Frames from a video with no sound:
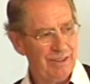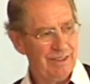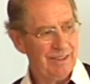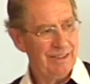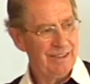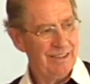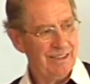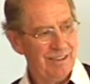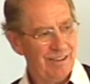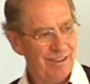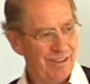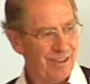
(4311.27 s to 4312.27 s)
This
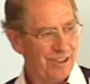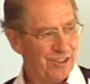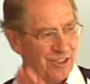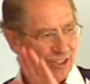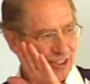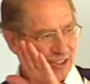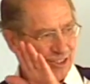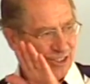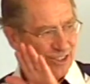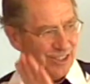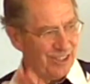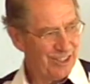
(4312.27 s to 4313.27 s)
is
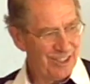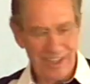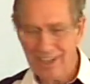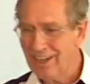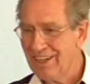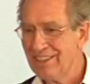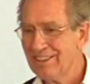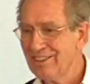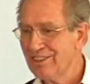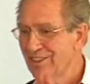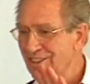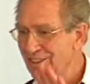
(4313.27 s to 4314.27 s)
God's
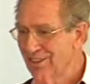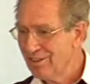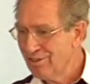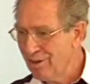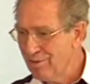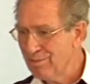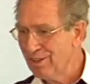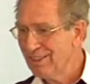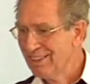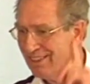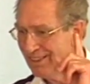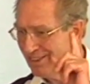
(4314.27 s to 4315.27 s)
trumpet,
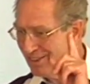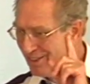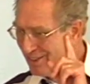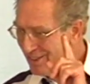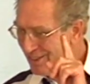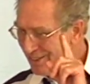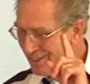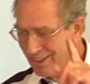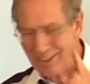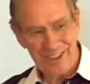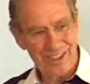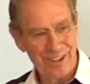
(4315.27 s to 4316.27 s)
singular.
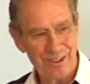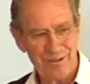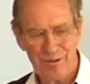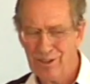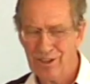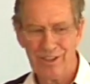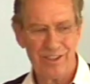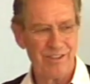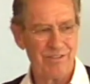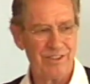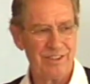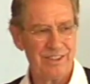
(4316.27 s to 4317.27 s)
What a difference.
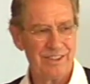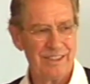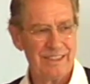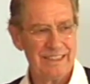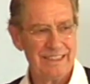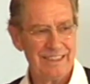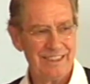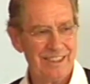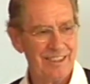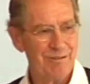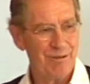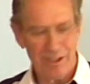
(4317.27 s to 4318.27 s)
See, what a
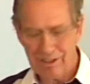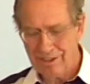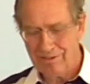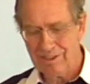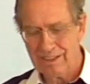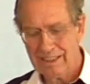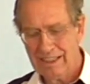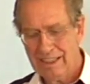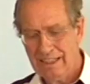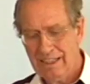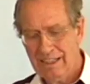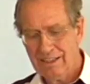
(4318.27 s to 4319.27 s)
difference. The
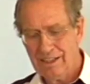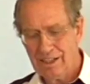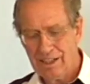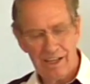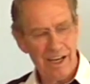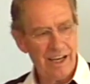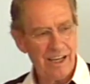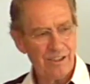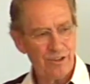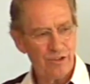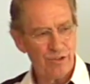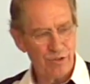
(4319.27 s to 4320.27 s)
last trump,
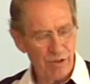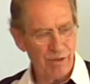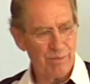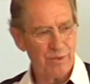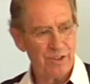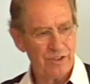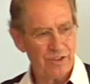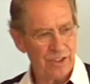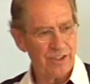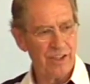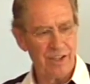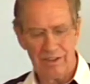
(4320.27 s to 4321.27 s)
singular.
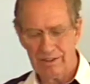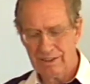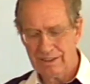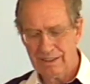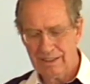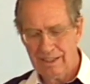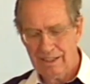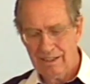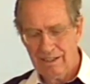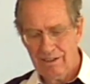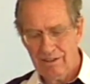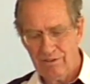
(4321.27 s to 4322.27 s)
For the
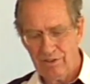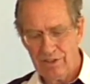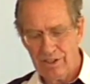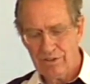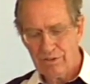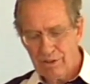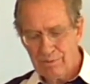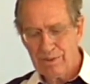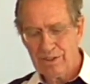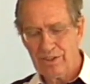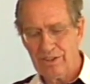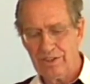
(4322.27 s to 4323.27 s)
trumpet shall sound,
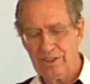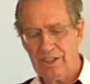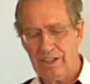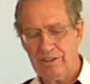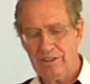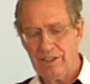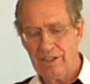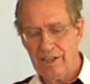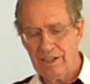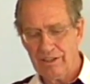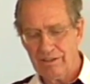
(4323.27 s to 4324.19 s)
and the dead in Christ shall be